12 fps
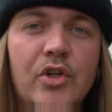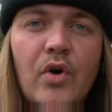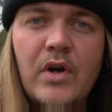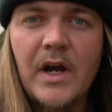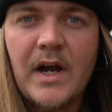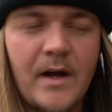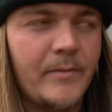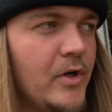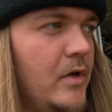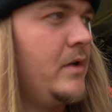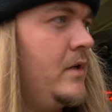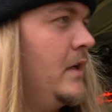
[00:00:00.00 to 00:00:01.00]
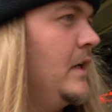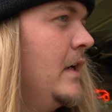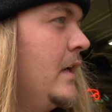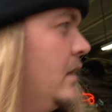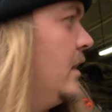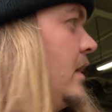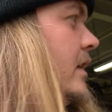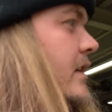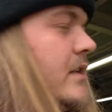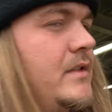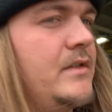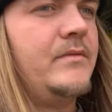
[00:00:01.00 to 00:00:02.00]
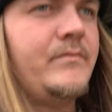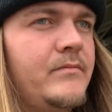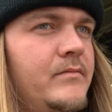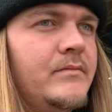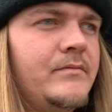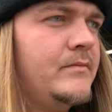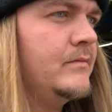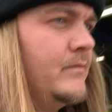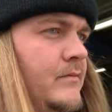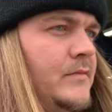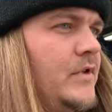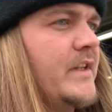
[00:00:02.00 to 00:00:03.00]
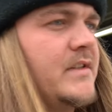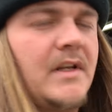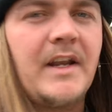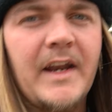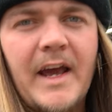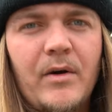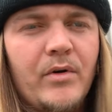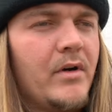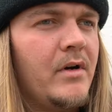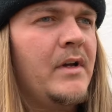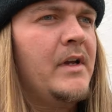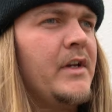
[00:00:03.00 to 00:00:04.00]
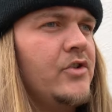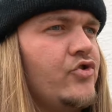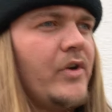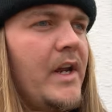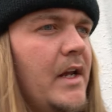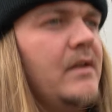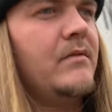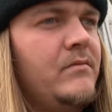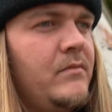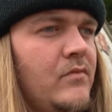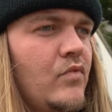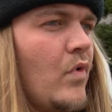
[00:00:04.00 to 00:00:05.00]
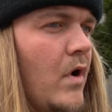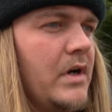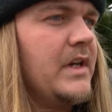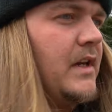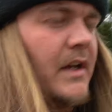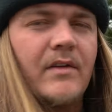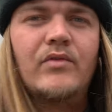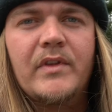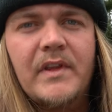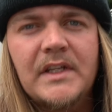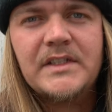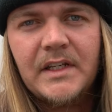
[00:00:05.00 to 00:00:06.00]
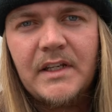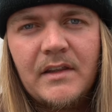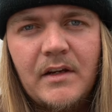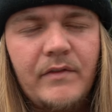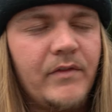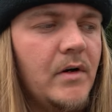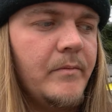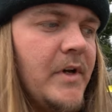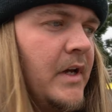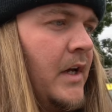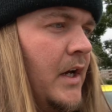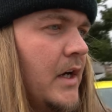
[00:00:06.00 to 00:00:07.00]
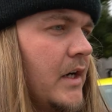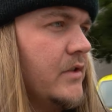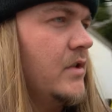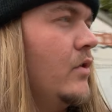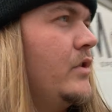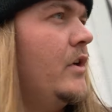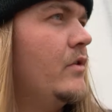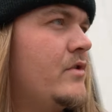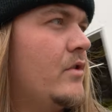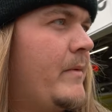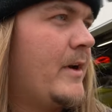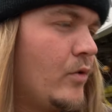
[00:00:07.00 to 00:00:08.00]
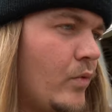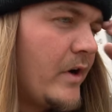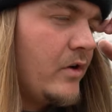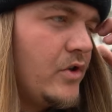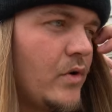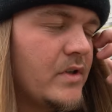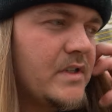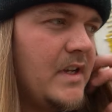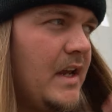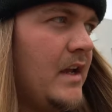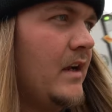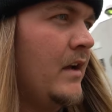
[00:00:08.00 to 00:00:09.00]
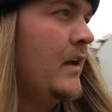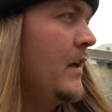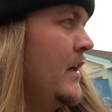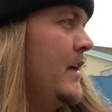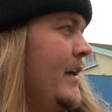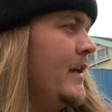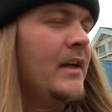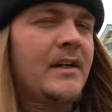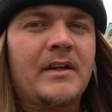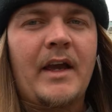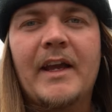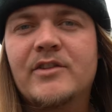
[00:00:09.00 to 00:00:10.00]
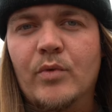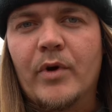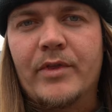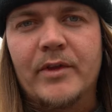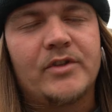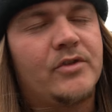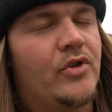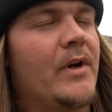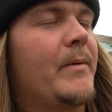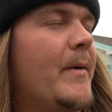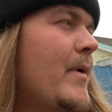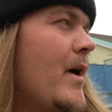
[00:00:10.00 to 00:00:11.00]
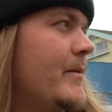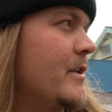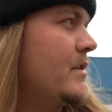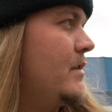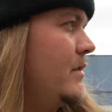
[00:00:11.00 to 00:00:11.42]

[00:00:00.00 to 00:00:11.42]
Yokohama. Uh, it is less than an hour train, walking, everything to get there from uh, Tokyo. So no matter where you are staying, it's worth the trip, I promise.